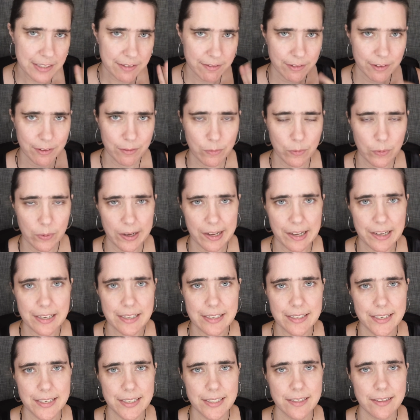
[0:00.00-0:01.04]
different
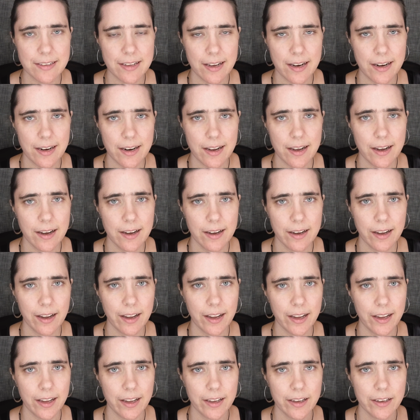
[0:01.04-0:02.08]
ways that
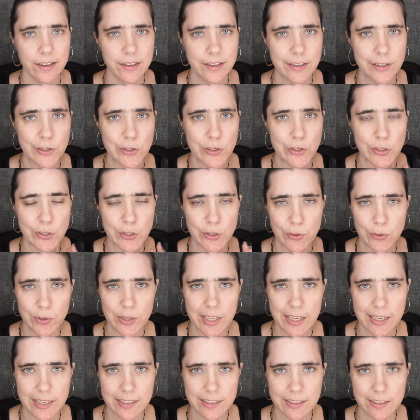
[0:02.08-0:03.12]
I do
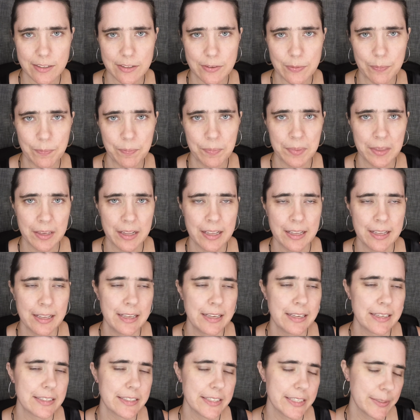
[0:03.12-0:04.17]
this.
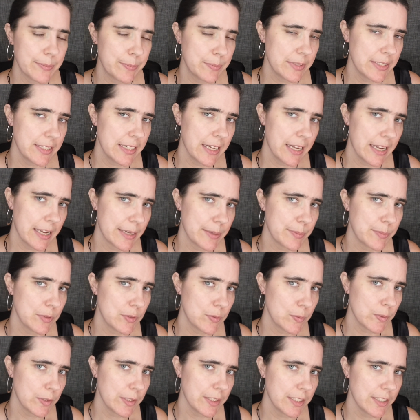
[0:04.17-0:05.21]
Sometimes
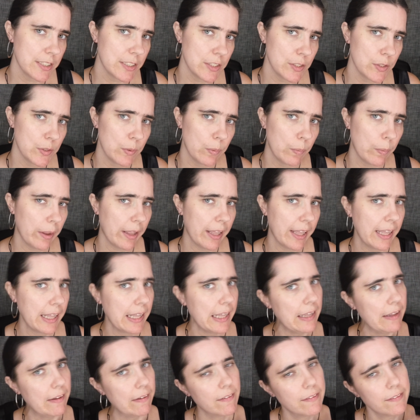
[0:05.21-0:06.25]
we'll do
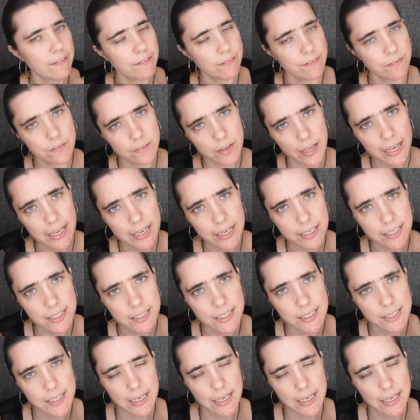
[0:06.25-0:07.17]
a vein